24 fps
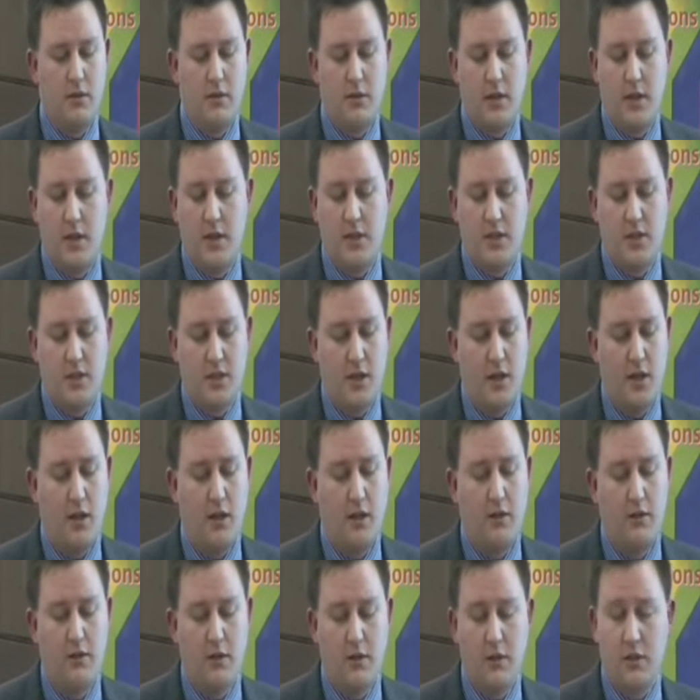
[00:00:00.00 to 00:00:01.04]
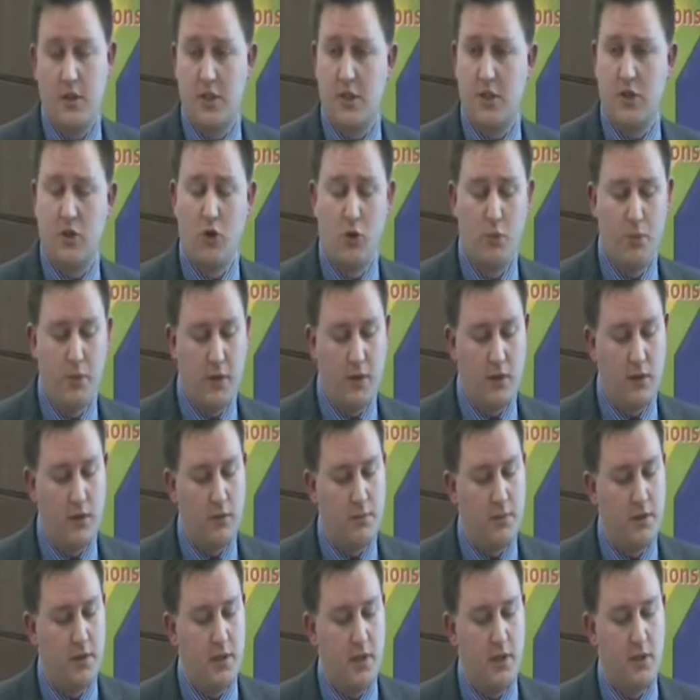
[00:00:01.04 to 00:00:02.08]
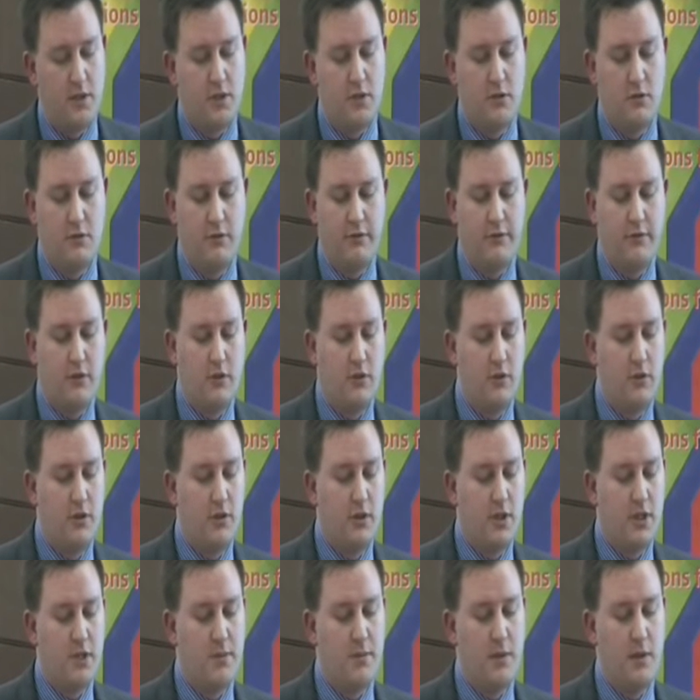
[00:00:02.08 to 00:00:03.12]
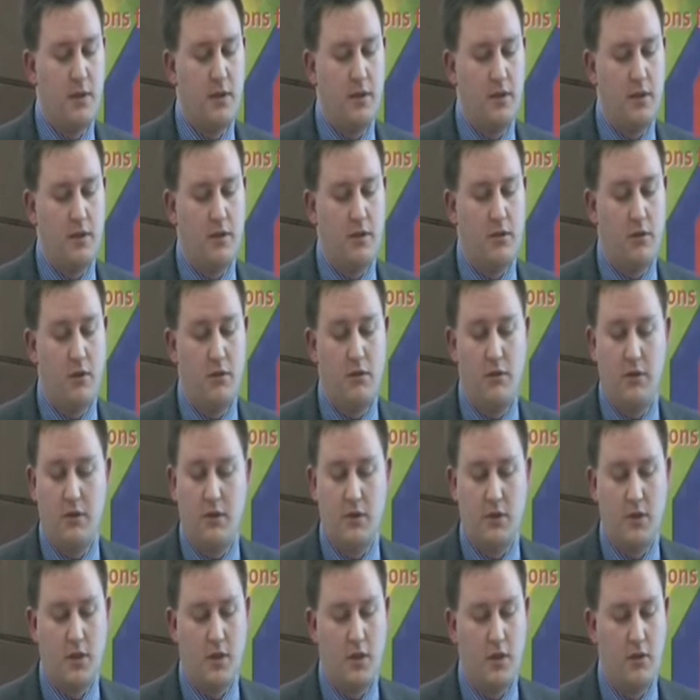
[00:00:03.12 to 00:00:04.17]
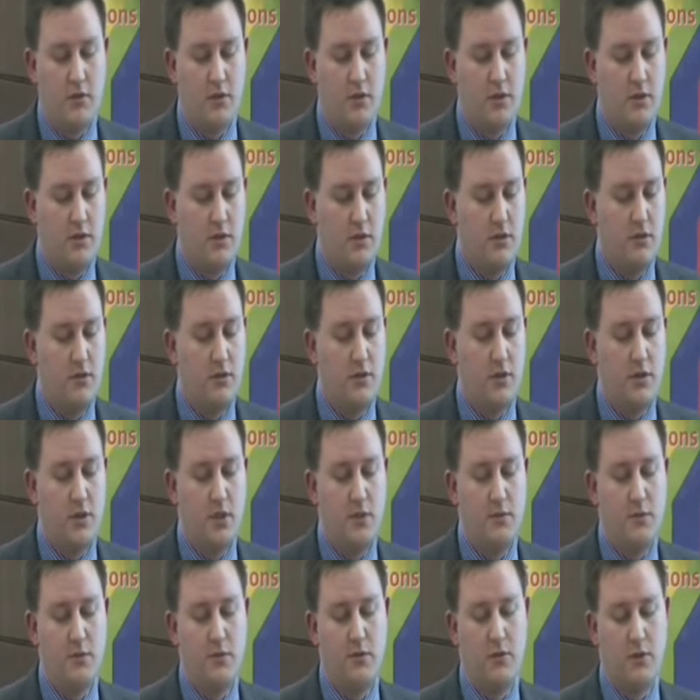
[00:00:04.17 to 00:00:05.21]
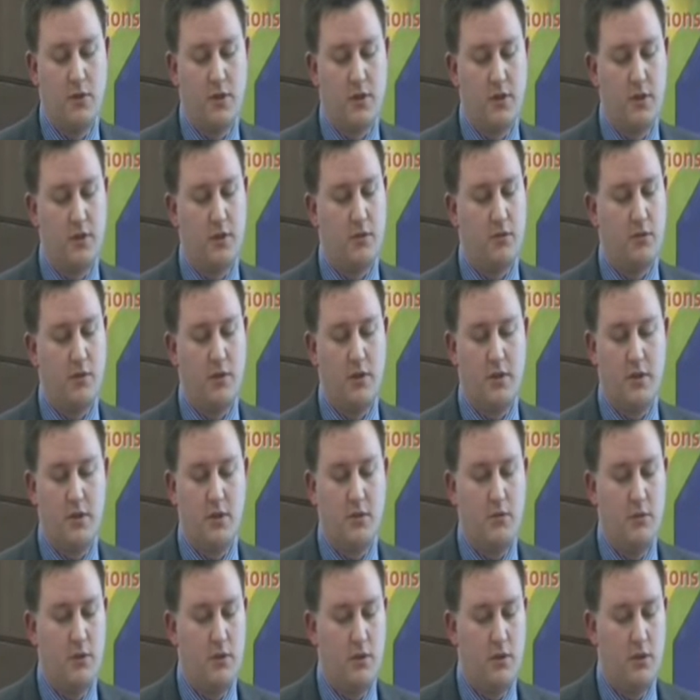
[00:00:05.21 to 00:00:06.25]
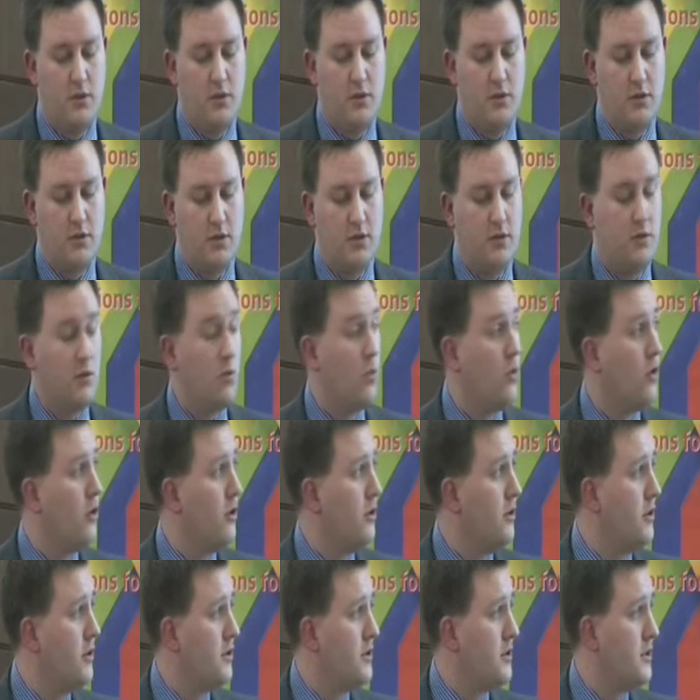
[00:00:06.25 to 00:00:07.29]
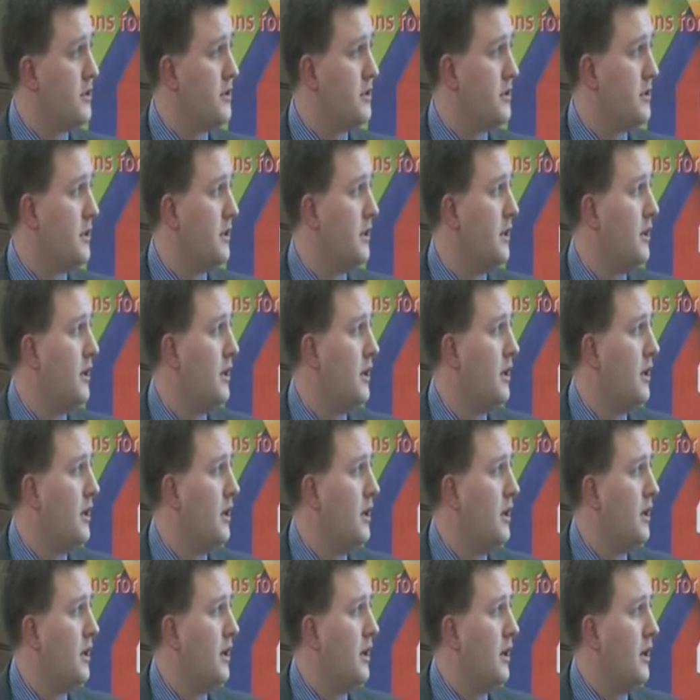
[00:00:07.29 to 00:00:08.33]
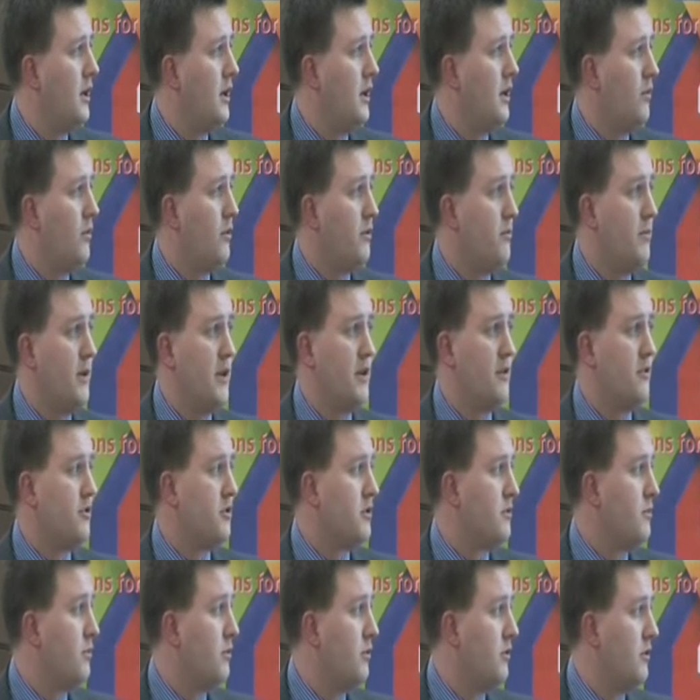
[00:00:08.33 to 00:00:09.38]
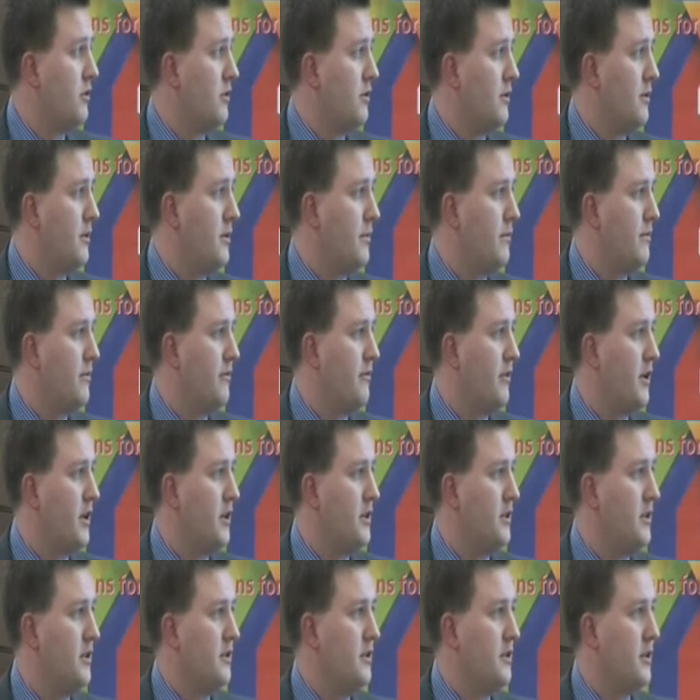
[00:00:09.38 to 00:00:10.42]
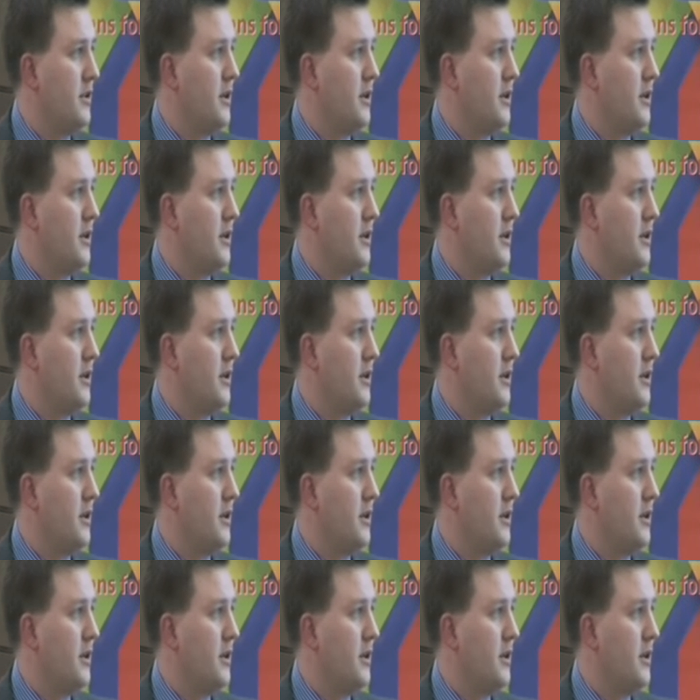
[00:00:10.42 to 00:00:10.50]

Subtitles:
NHS Highland are scoping the potential for expanding it throughout their entire region using teams of nurses, whether it's community nurses or ward nurses, with medical support provided